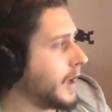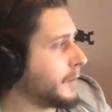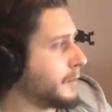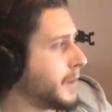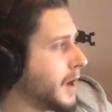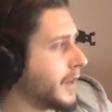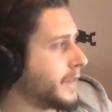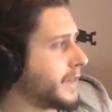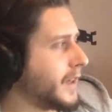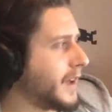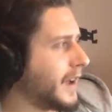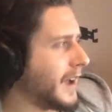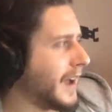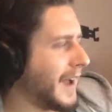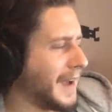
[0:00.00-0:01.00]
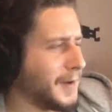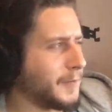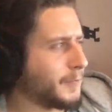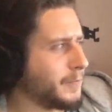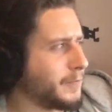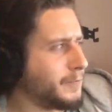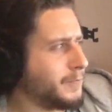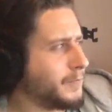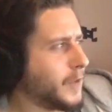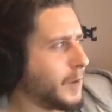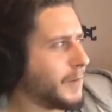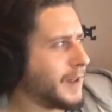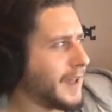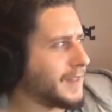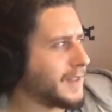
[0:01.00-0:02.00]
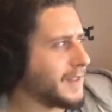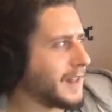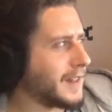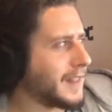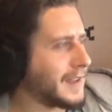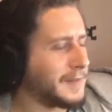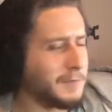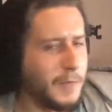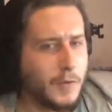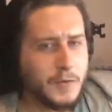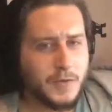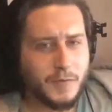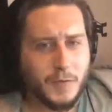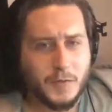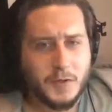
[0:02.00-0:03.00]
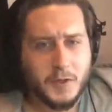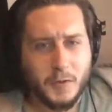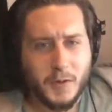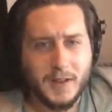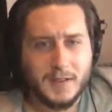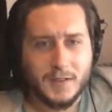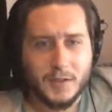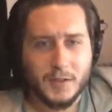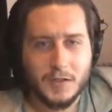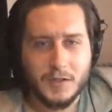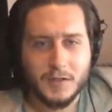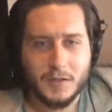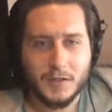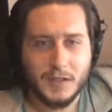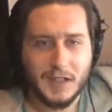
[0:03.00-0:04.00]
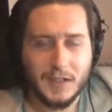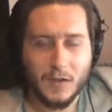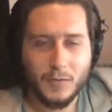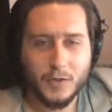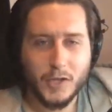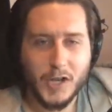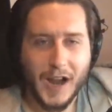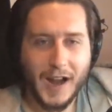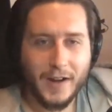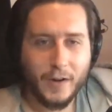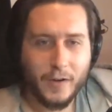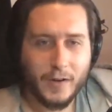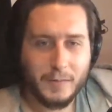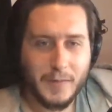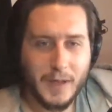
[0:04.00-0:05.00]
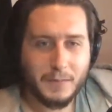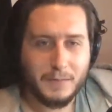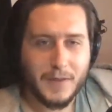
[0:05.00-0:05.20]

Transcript: But normally I thought that like most of those screens they don't shatter in big